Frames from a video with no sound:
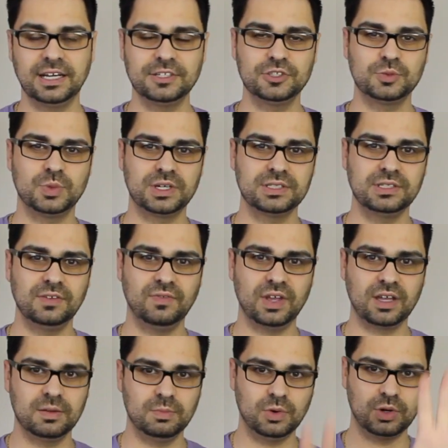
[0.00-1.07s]
I just want to see if
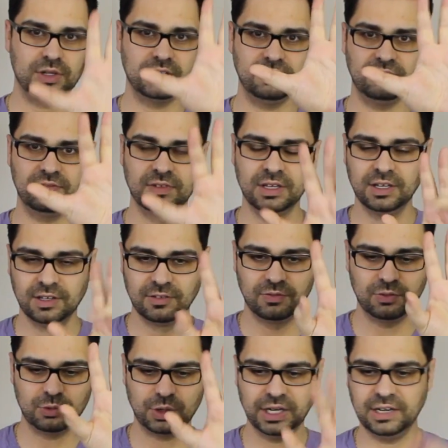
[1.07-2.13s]
I got more than
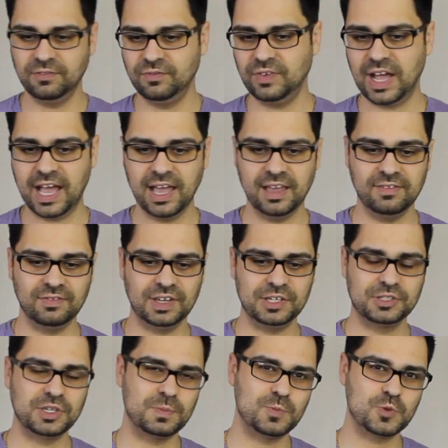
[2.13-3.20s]
three to five uh,
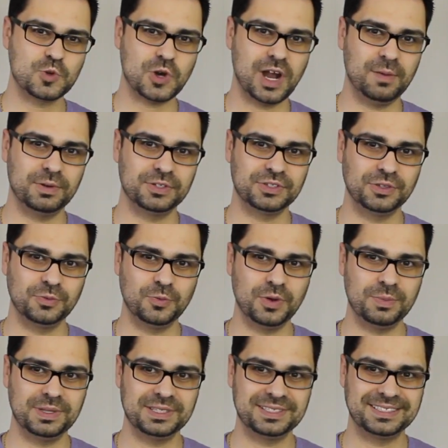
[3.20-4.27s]
subscribers on the
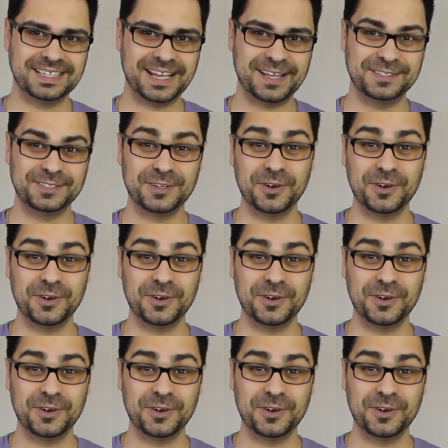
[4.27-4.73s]
women's side.